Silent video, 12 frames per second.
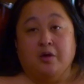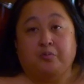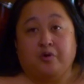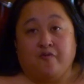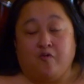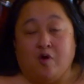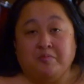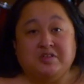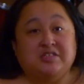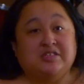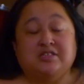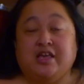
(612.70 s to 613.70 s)

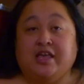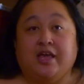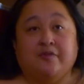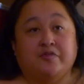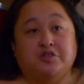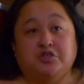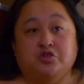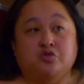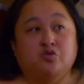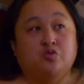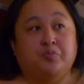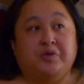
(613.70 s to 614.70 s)
performances, I gave a
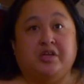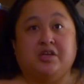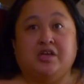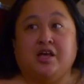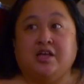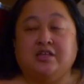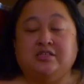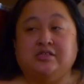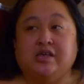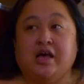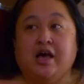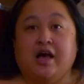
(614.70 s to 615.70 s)
2
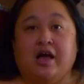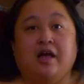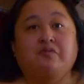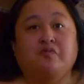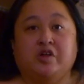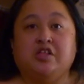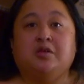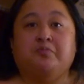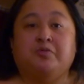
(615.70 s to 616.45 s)
because I really